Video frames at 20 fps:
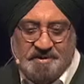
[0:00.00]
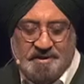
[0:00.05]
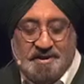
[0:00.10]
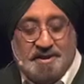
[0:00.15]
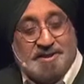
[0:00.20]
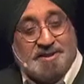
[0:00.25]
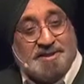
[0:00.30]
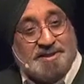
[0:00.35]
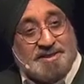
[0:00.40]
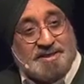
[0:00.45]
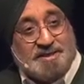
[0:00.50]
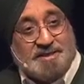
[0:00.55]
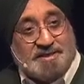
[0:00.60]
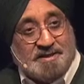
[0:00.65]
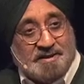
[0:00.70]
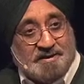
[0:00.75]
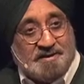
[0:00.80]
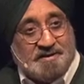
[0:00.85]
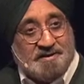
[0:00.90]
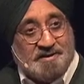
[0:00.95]
a
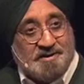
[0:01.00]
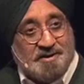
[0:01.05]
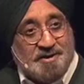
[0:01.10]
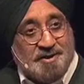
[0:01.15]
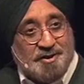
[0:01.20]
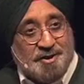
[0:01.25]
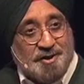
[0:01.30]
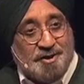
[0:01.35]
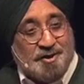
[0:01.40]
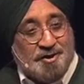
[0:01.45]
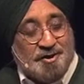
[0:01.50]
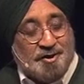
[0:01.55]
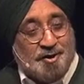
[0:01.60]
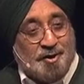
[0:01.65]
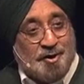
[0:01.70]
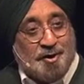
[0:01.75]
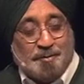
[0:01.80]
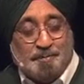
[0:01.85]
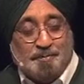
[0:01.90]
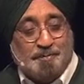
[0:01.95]
sister,
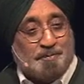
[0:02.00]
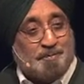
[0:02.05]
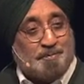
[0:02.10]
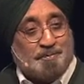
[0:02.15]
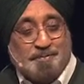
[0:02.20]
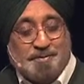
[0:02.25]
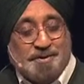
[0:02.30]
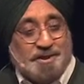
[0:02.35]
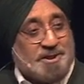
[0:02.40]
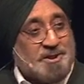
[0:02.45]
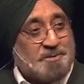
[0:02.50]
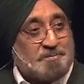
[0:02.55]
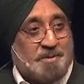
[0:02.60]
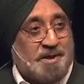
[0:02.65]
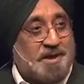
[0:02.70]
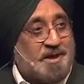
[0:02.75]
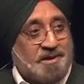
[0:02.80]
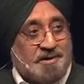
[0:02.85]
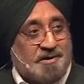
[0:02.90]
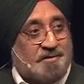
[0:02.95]
or just
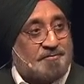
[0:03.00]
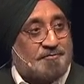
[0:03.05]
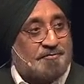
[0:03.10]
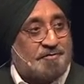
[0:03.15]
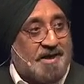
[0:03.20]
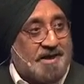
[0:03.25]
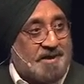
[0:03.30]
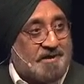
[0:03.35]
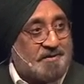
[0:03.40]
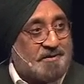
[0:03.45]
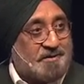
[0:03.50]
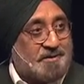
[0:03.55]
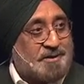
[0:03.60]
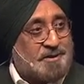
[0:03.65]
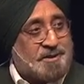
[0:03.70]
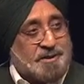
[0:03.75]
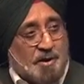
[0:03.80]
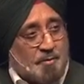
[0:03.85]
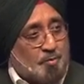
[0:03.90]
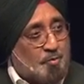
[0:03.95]
plain a friend
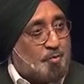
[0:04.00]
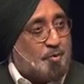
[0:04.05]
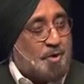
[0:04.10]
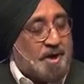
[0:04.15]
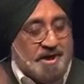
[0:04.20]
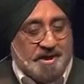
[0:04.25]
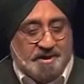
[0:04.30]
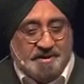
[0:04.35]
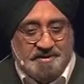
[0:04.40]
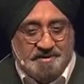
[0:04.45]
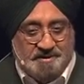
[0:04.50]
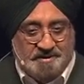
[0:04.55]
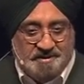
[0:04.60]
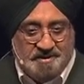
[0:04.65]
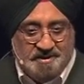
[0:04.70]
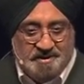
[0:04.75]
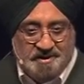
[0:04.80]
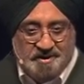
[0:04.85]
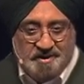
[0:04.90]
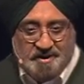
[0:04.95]
somewhere
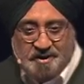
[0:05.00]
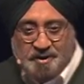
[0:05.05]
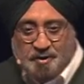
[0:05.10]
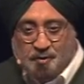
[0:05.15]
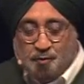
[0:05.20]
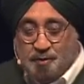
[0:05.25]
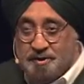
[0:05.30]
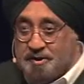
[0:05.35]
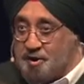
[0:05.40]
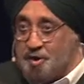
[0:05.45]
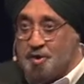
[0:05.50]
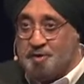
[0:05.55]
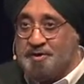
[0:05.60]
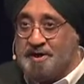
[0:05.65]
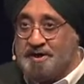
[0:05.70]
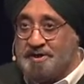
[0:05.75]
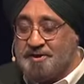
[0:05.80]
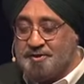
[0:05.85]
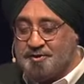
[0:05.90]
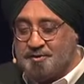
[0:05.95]
with no
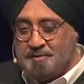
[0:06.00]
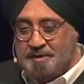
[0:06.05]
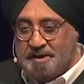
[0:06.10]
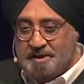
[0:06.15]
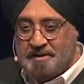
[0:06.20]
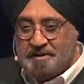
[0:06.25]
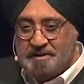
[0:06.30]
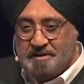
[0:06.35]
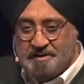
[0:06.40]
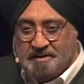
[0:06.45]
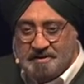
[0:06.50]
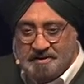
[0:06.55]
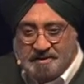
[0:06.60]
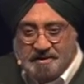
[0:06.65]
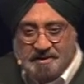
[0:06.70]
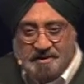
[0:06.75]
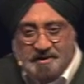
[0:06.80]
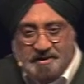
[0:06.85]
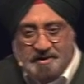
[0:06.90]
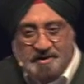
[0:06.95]
credit to me
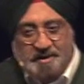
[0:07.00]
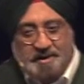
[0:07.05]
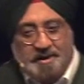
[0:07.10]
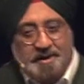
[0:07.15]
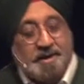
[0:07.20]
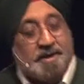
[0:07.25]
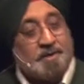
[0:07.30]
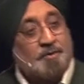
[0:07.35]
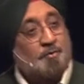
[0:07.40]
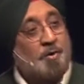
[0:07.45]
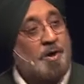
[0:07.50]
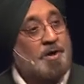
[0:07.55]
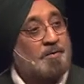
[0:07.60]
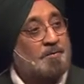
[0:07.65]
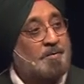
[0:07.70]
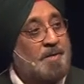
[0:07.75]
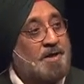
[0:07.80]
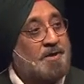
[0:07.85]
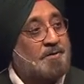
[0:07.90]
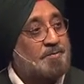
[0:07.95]
is
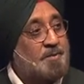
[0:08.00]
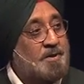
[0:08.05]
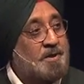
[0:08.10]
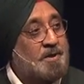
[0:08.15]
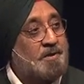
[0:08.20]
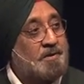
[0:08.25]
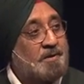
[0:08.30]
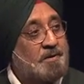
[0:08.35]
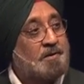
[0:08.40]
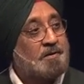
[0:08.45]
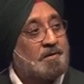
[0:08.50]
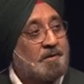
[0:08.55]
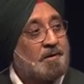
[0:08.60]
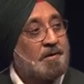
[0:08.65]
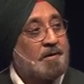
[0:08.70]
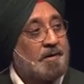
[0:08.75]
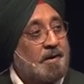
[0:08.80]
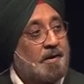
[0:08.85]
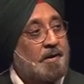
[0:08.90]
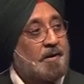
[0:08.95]
what makes me
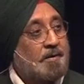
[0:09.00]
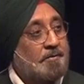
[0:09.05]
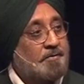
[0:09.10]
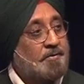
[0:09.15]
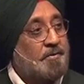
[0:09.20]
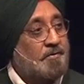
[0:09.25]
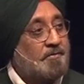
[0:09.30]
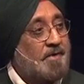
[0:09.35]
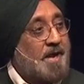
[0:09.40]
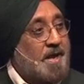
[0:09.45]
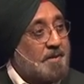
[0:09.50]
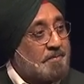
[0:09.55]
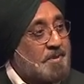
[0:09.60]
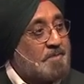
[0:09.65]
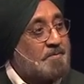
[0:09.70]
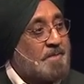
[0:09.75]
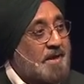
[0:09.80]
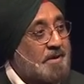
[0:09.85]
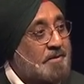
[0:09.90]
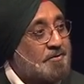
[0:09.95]
a sort of a happy
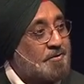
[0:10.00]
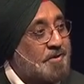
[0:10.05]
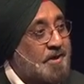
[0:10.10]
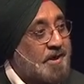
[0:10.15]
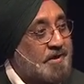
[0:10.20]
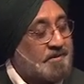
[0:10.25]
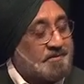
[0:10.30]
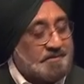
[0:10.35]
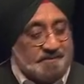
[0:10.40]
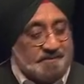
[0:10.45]
man today.